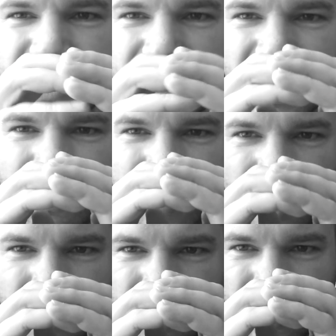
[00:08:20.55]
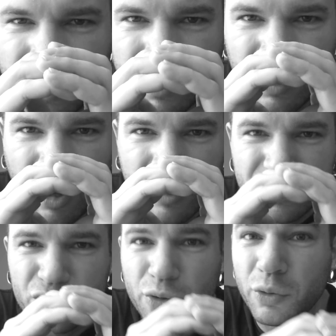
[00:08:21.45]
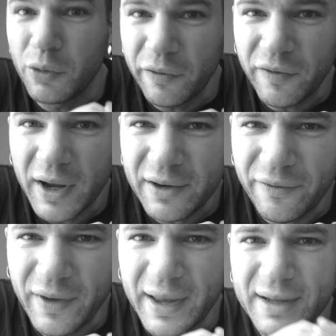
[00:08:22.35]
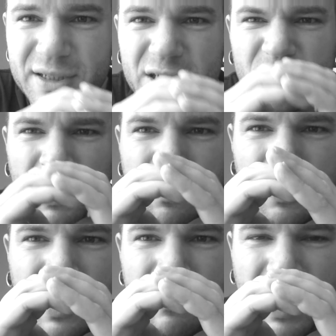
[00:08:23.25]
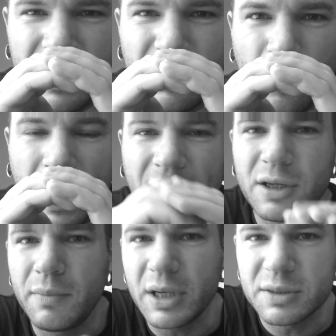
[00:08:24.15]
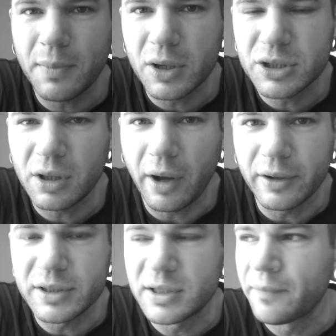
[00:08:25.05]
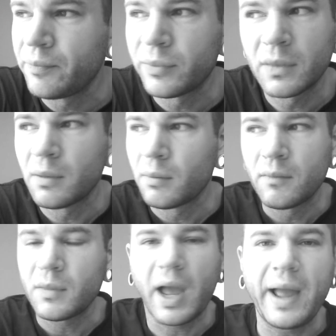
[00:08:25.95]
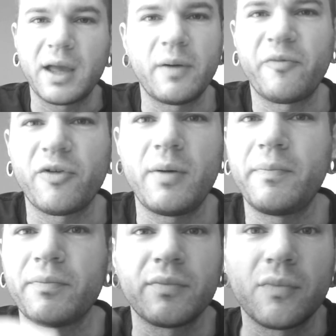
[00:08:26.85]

tiny bubble of true fight fans, these people that made their way to mixed martial arts. I come from